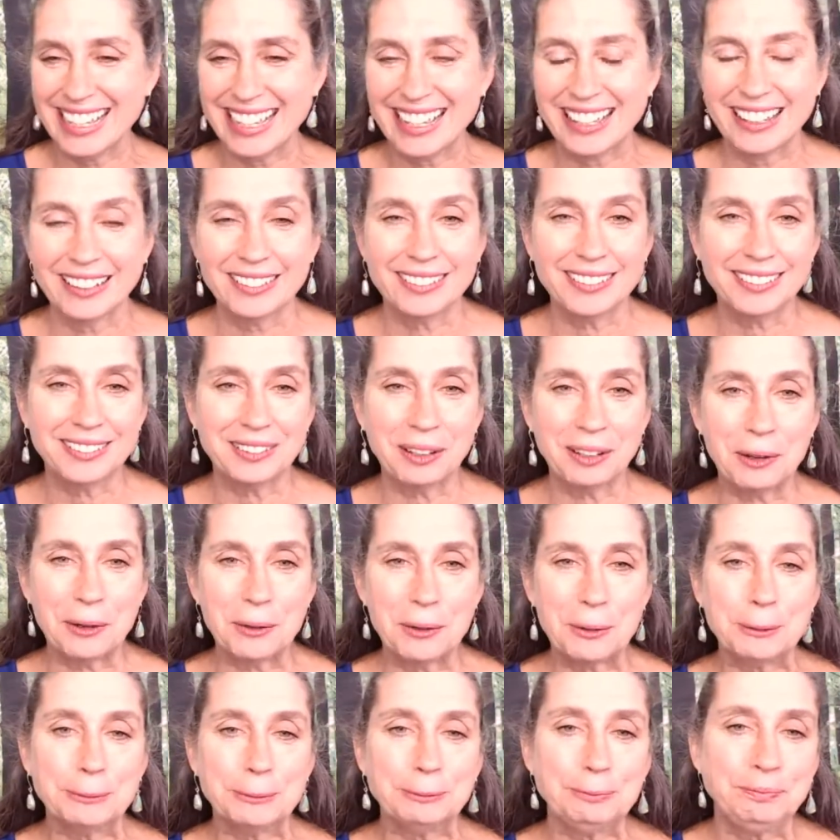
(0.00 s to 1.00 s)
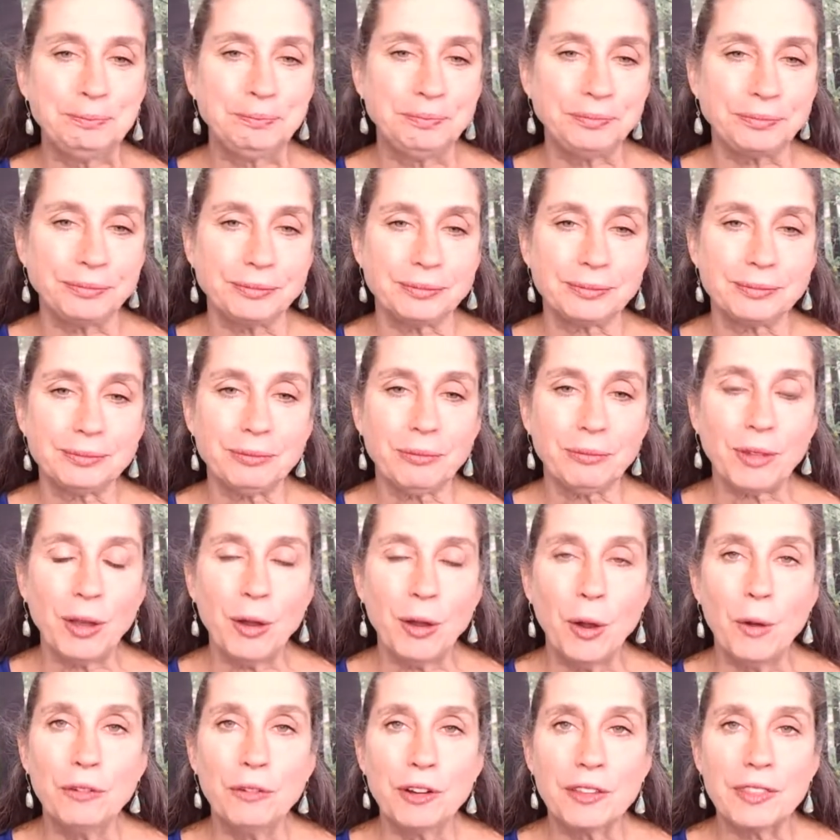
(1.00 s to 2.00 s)
So
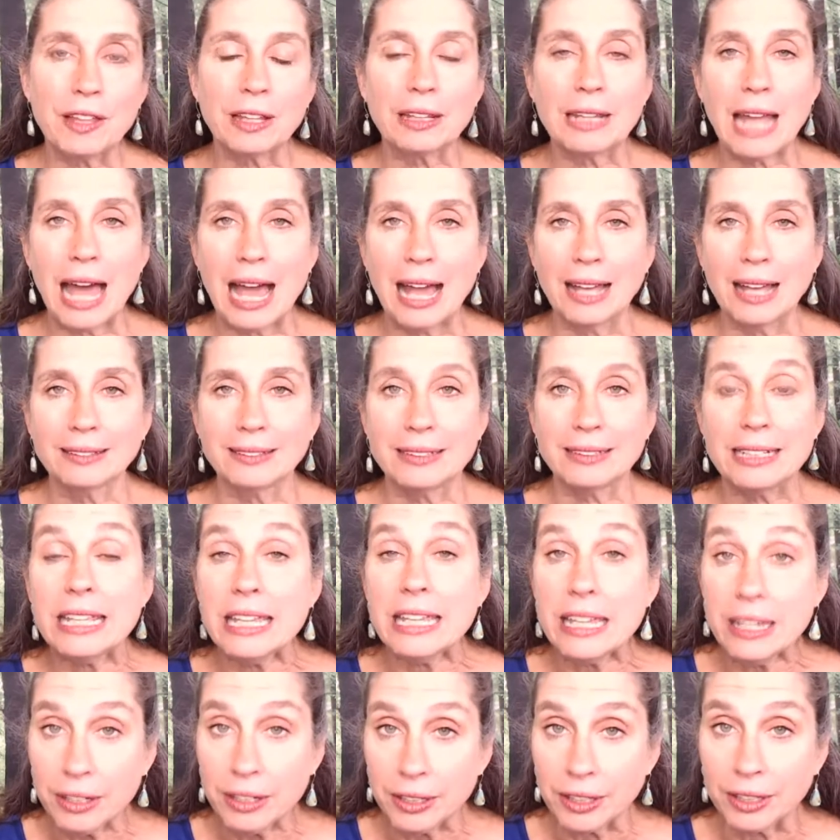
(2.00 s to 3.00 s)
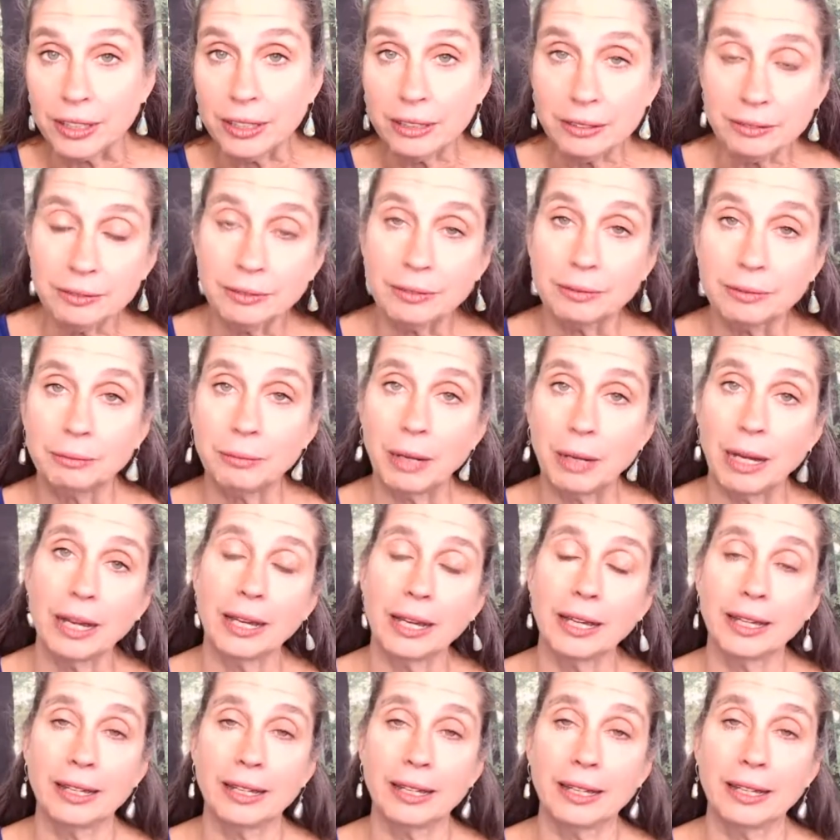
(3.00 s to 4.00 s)
over the last year,
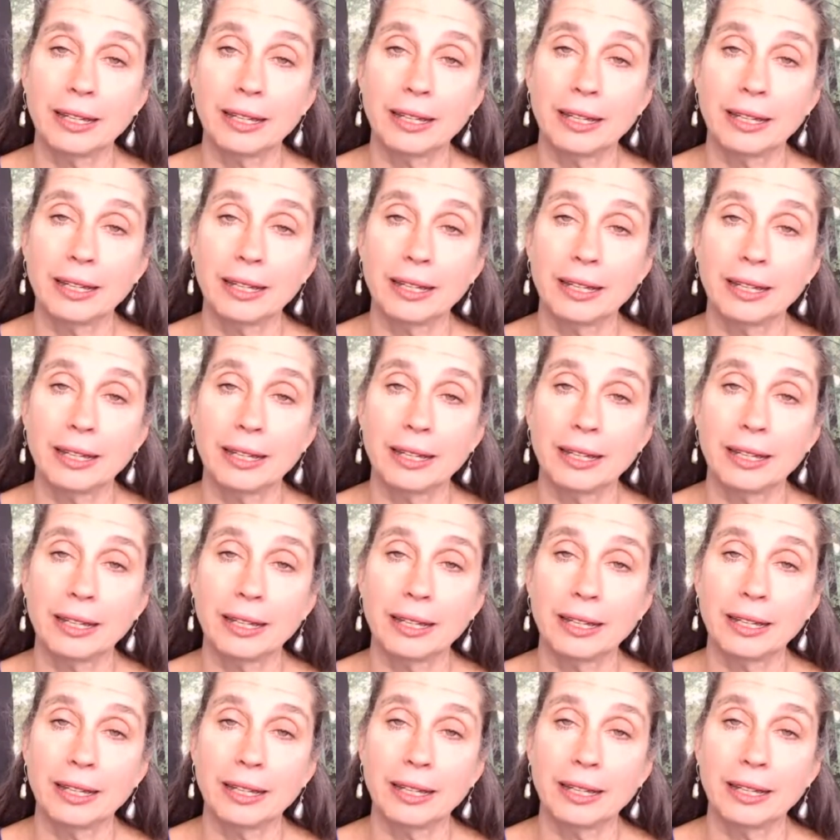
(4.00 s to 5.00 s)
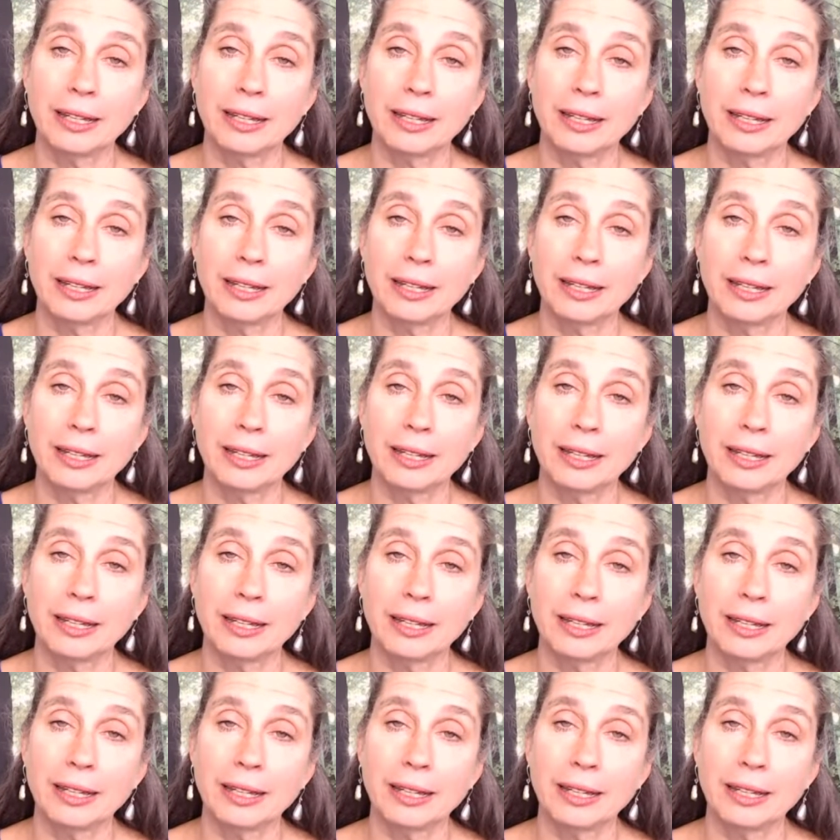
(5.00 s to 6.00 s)
my kind of pandemic being
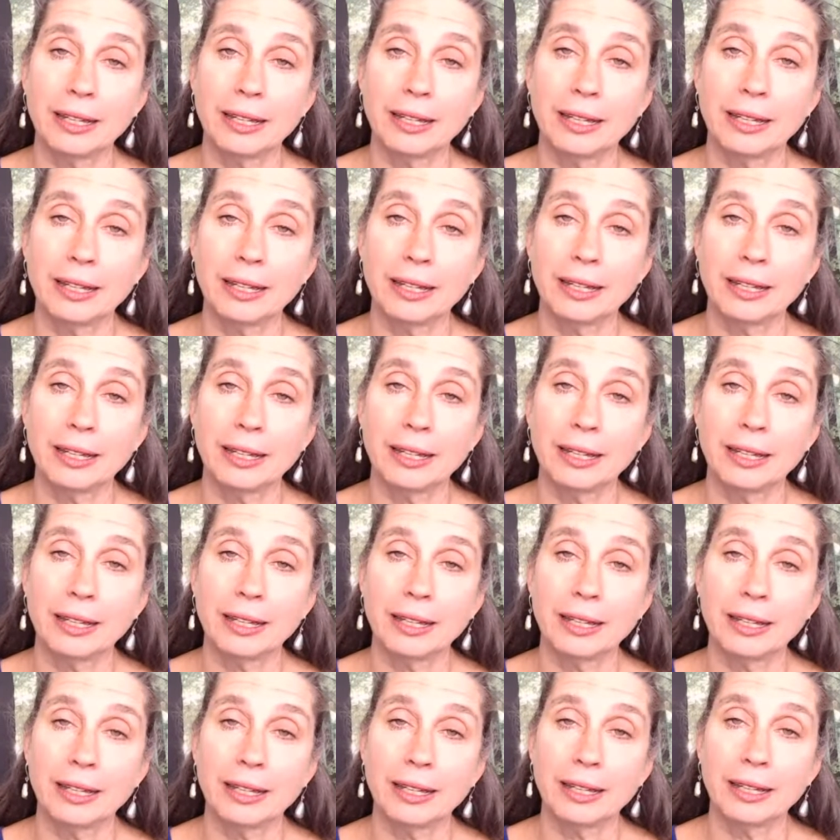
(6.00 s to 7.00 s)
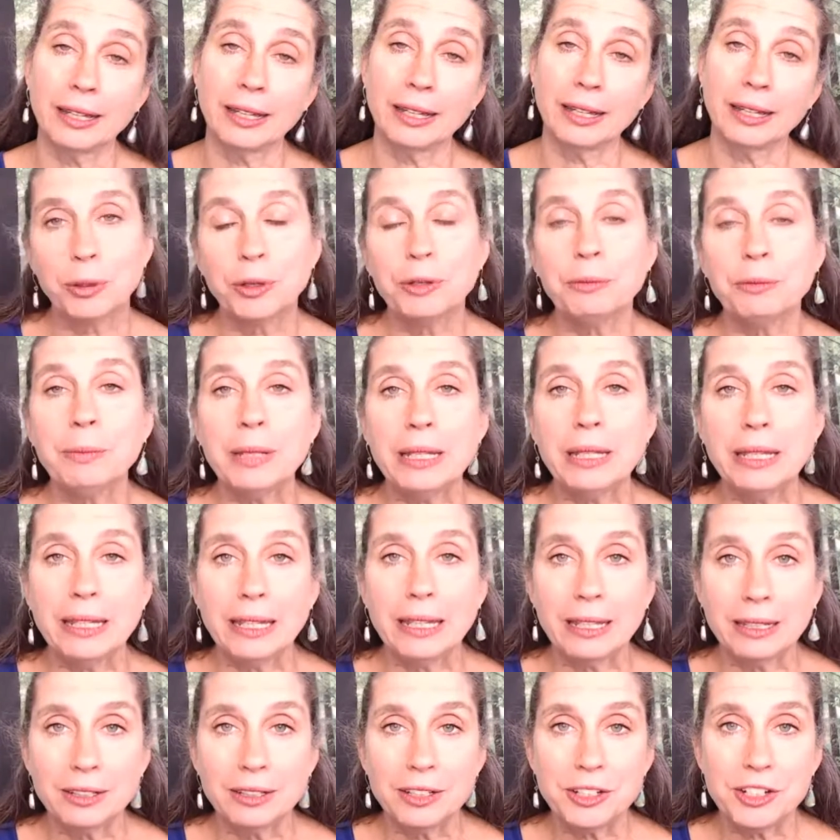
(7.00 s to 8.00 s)
grounded has put me
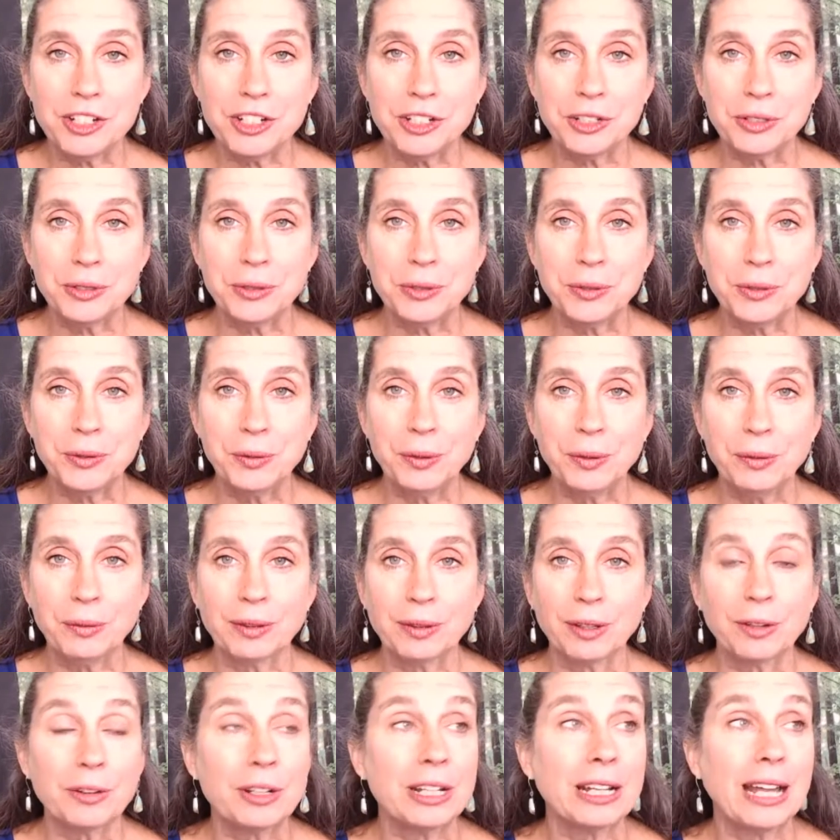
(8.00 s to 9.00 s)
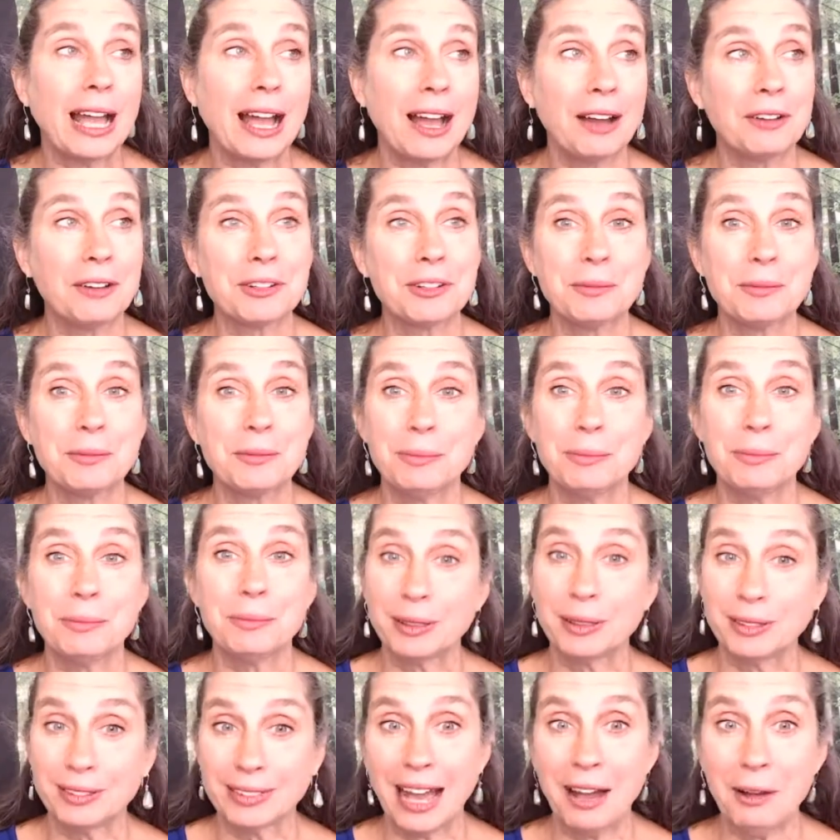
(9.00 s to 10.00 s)
into learning how to build a
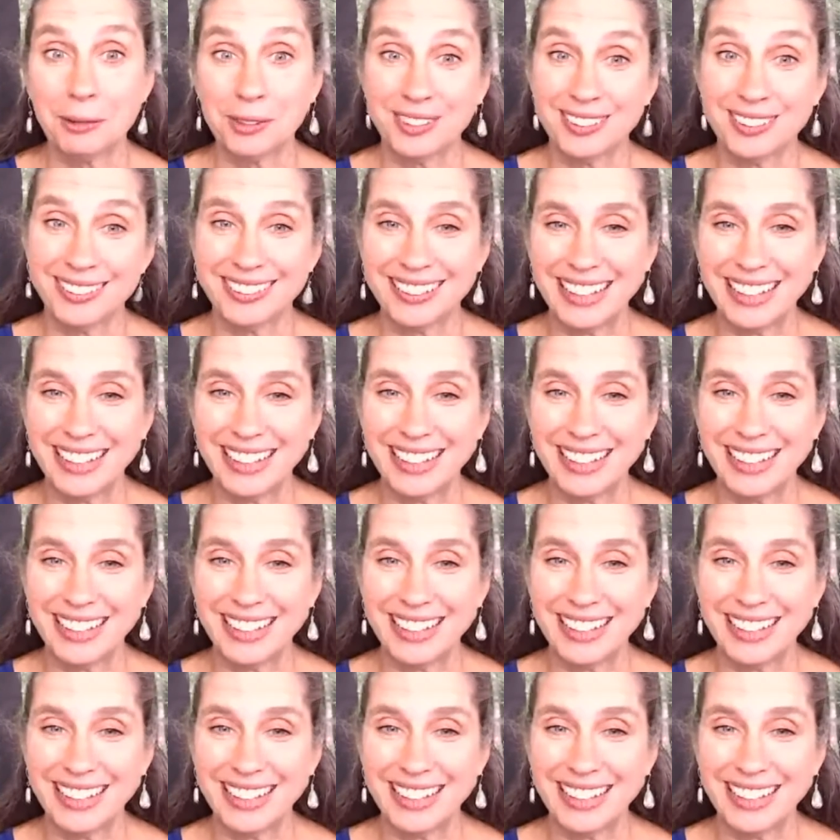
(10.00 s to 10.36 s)
house.